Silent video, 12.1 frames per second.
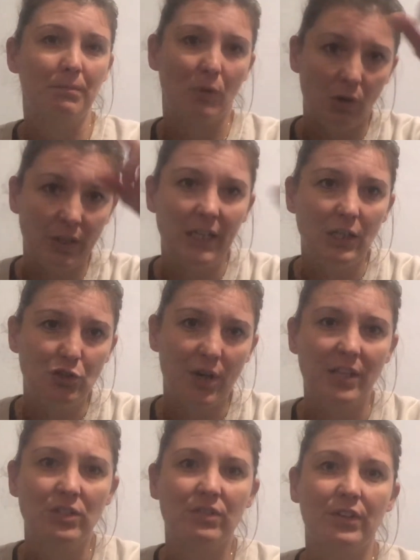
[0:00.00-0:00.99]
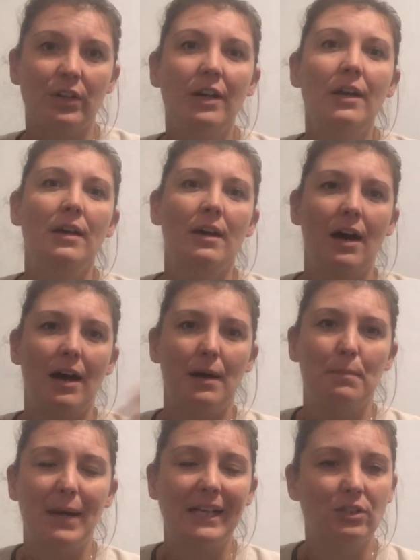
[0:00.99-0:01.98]
on heat transfer
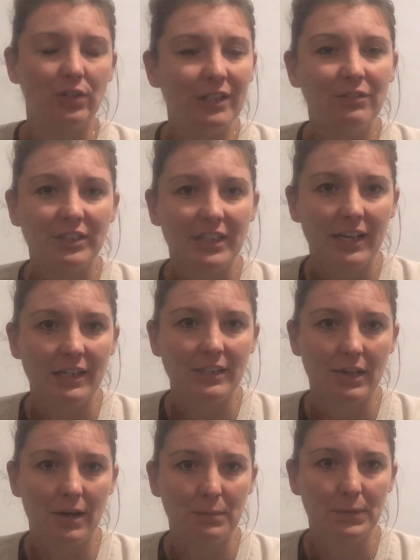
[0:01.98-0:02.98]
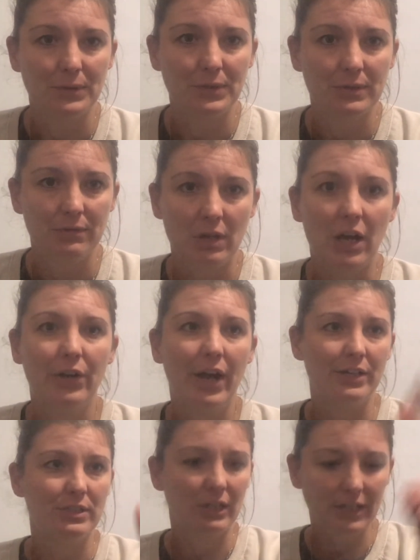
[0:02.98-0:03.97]
based on everyday examples. Okay,
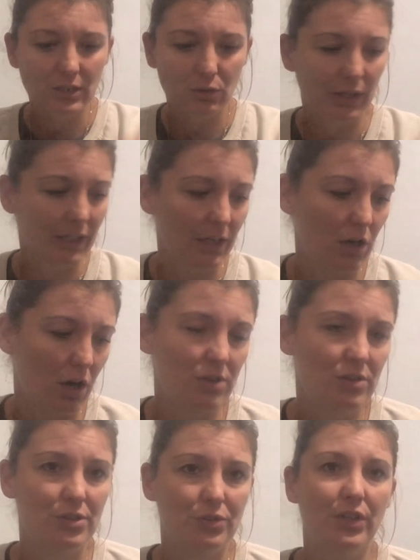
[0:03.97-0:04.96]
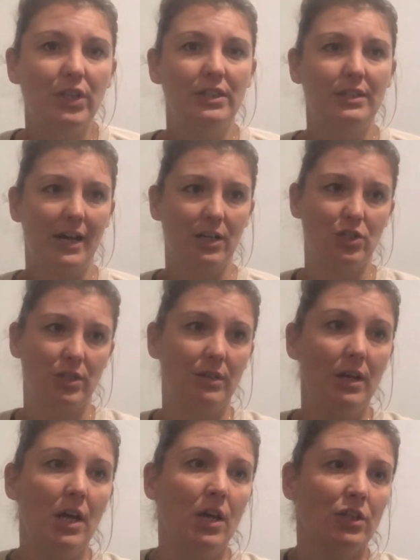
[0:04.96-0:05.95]
so let's quickly go through conduction.
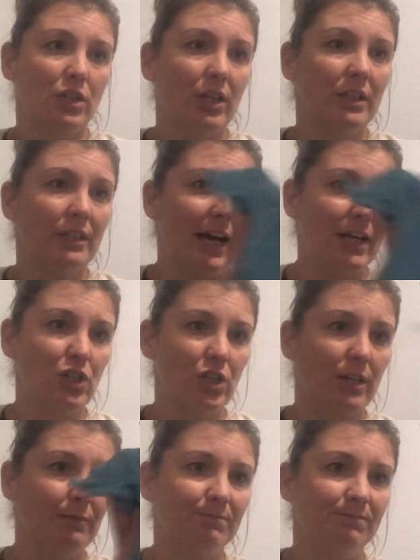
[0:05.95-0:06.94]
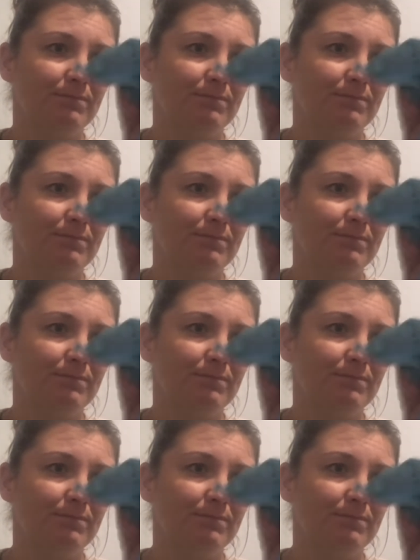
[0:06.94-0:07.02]
So conduction